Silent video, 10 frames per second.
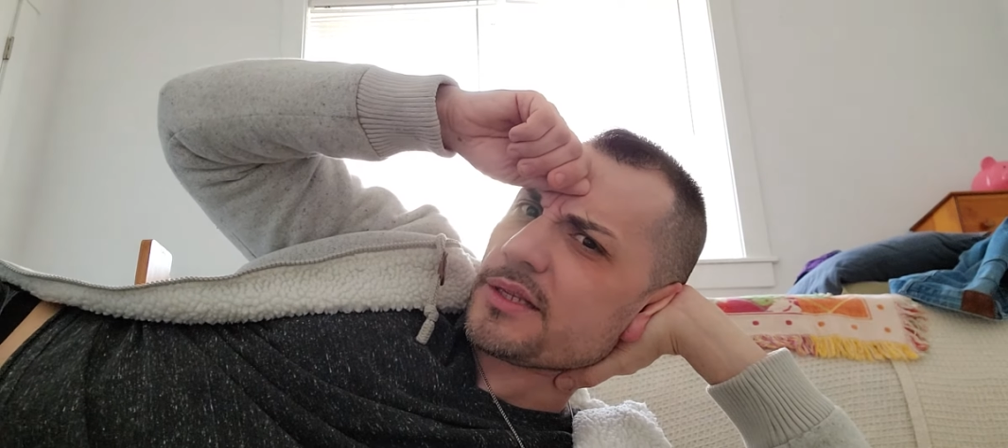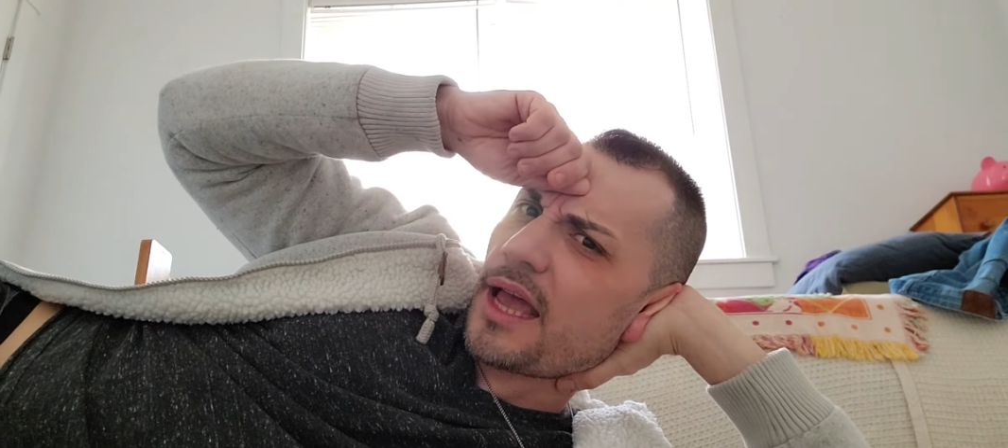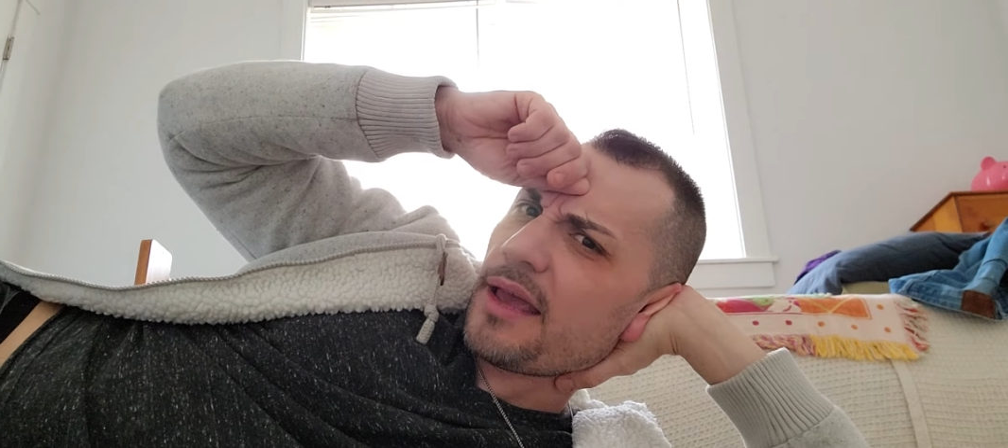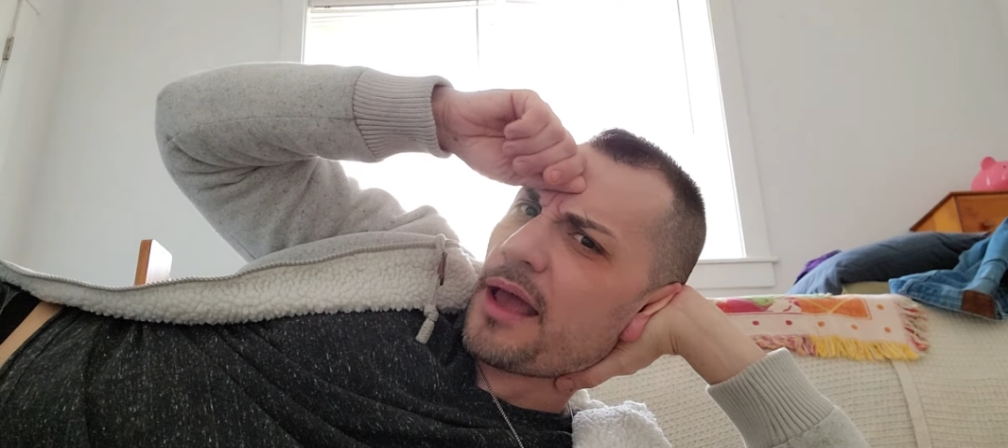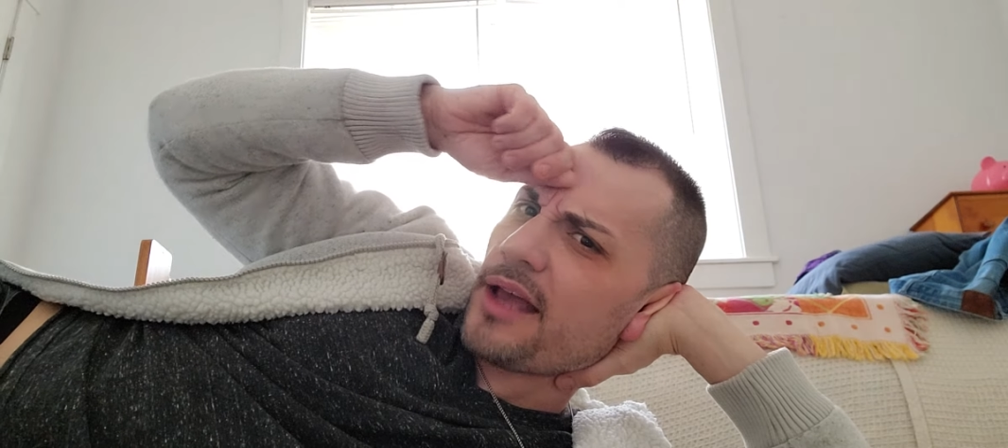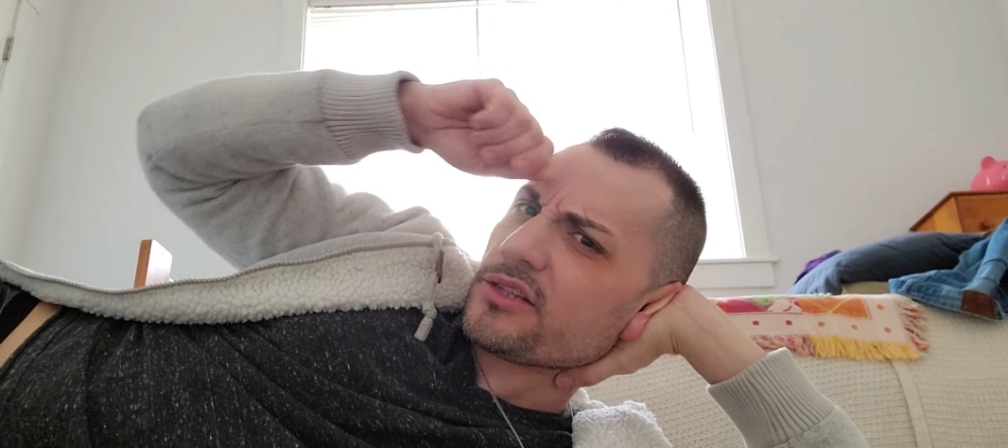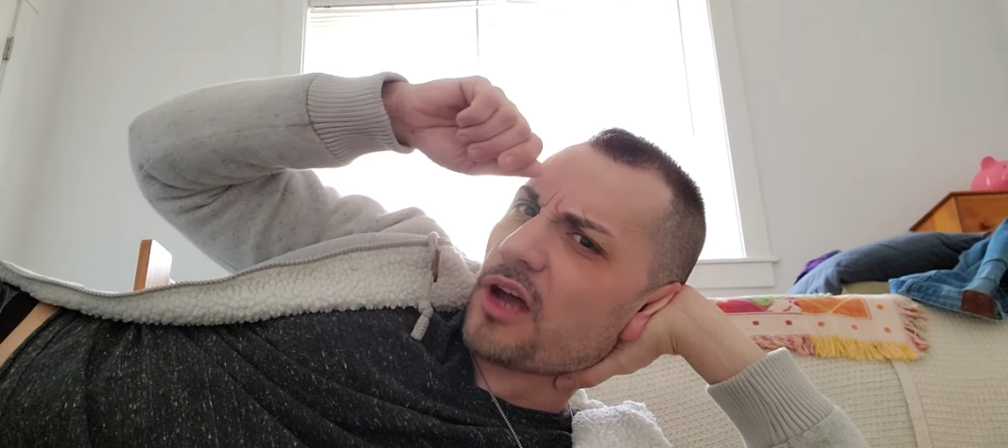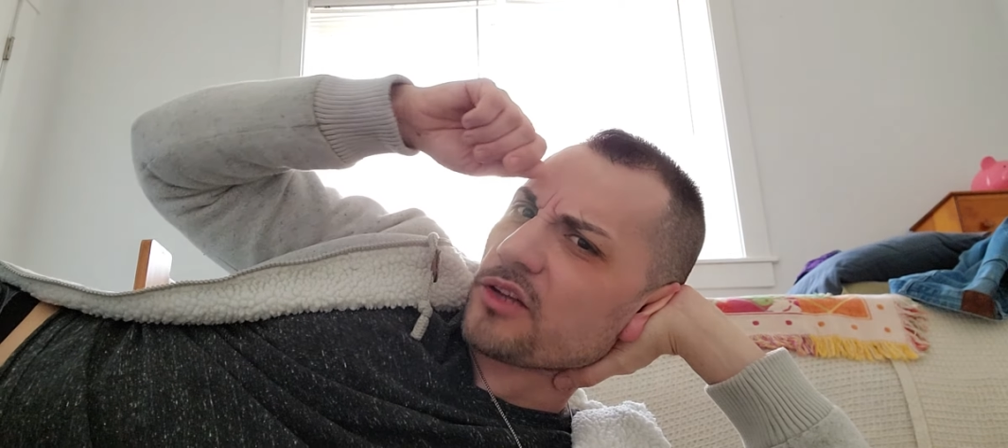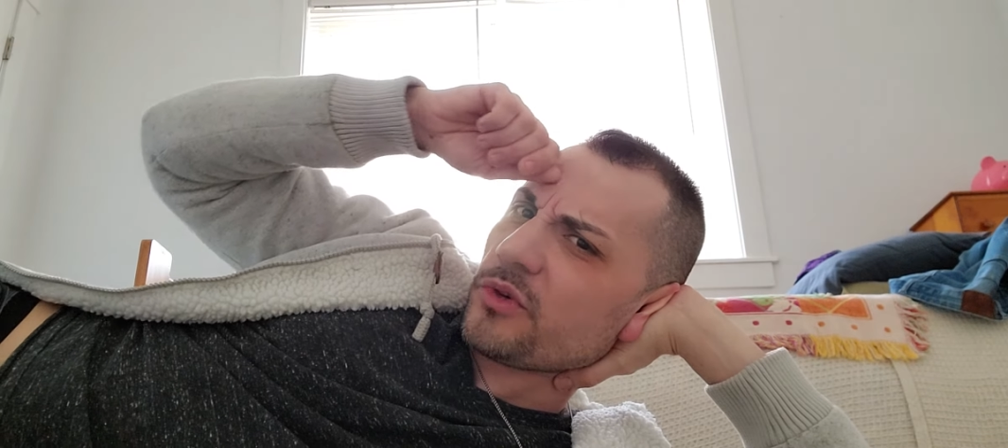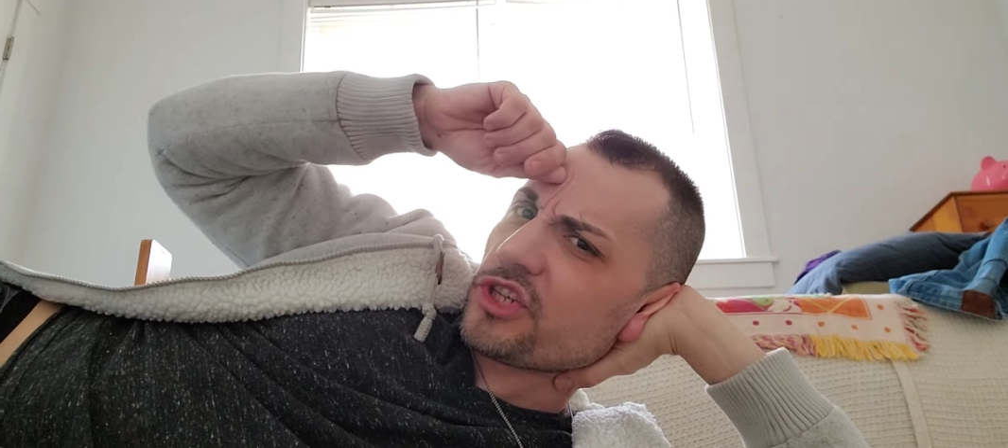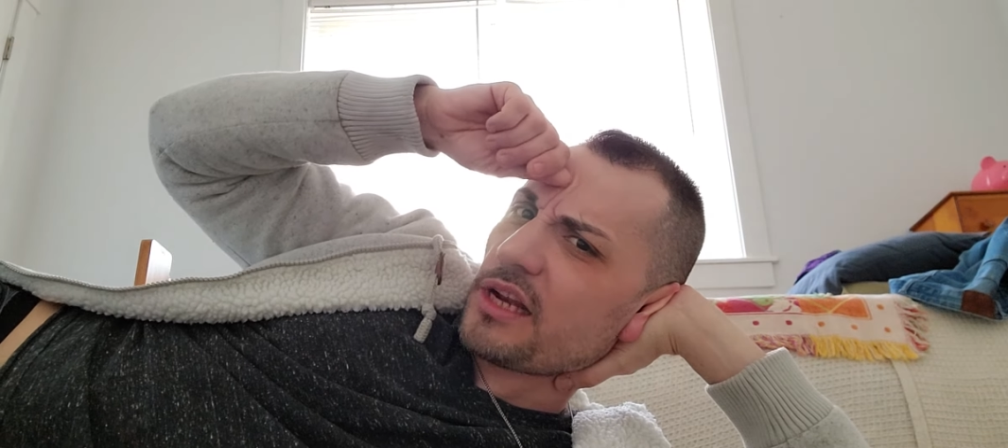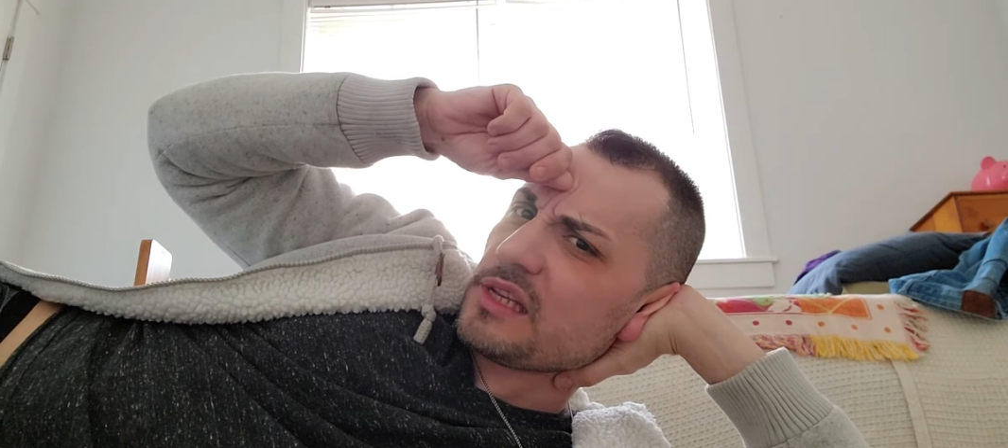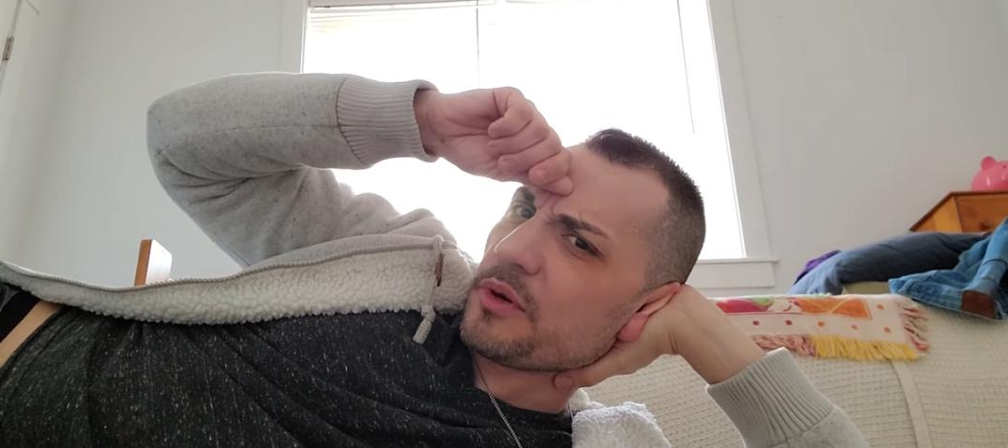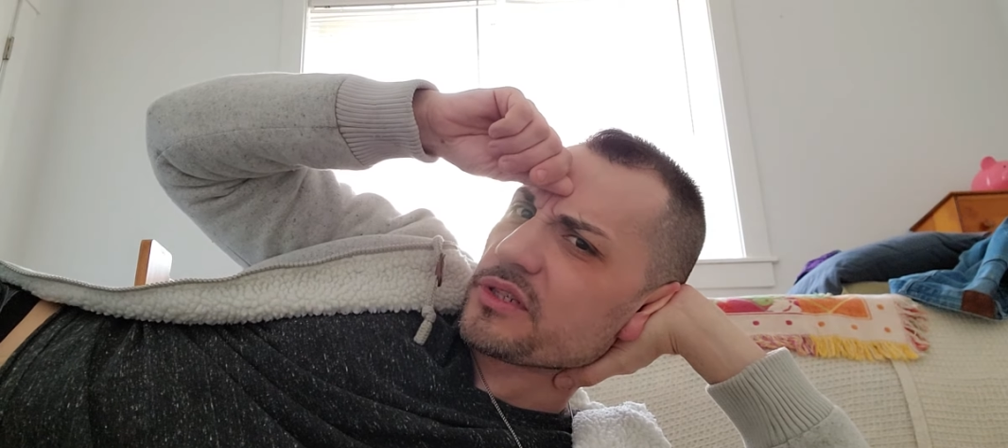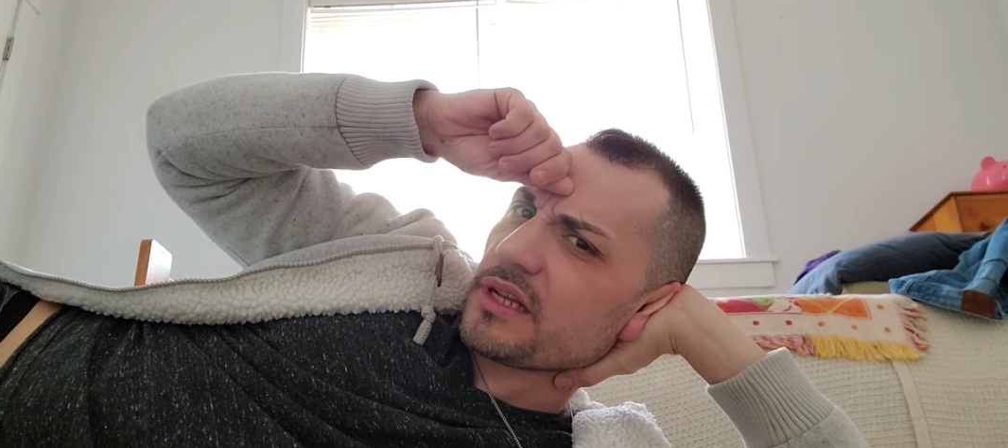I talked to a Chinese
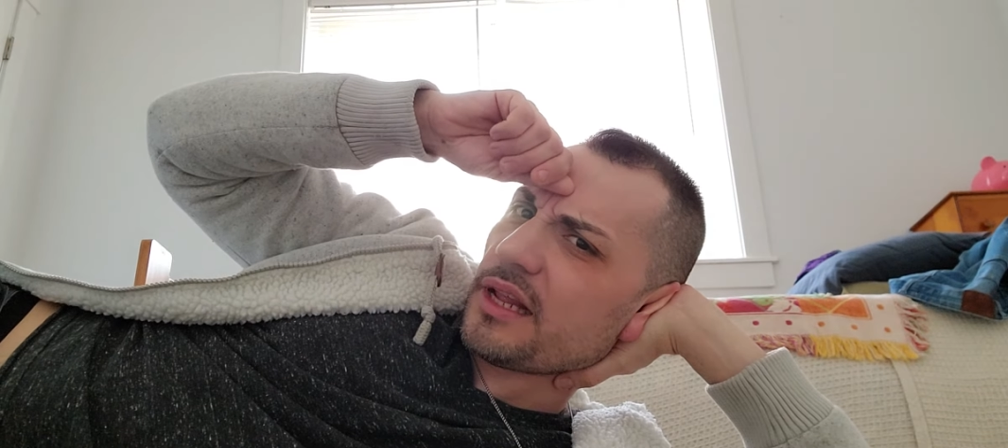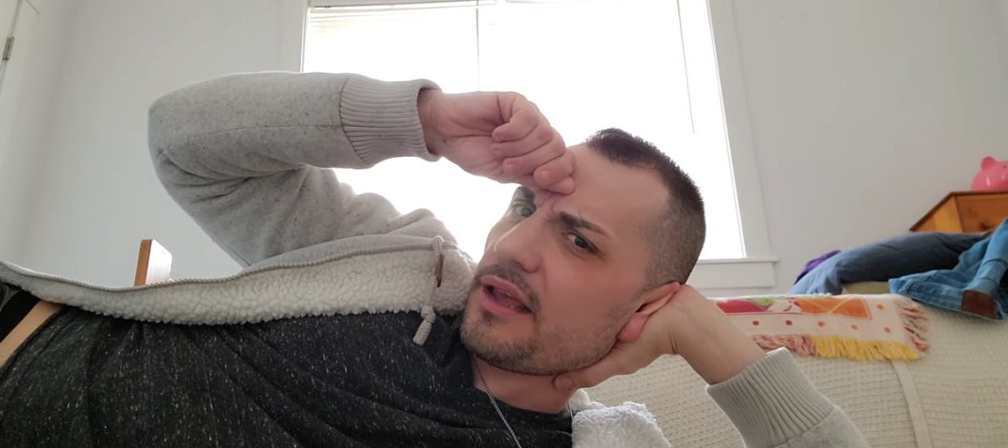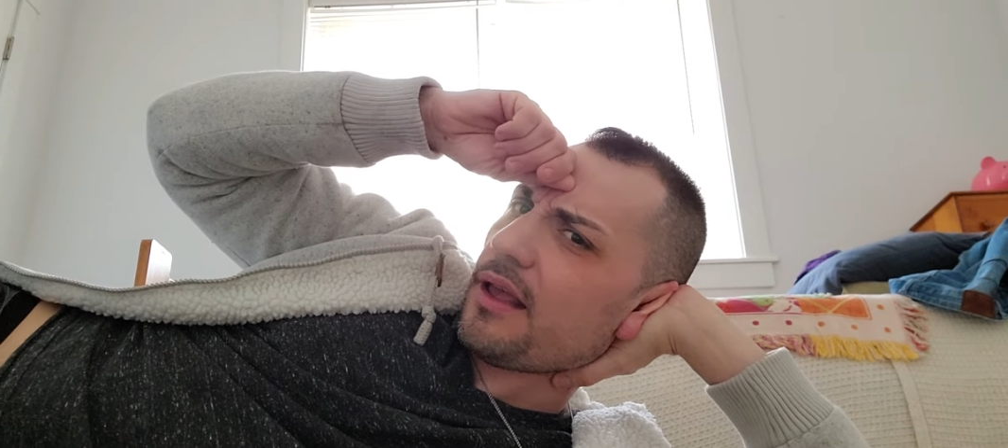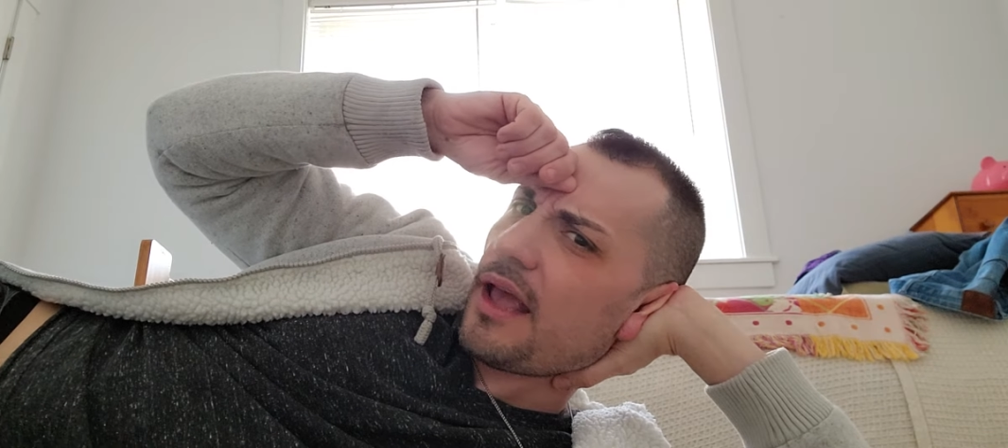person today.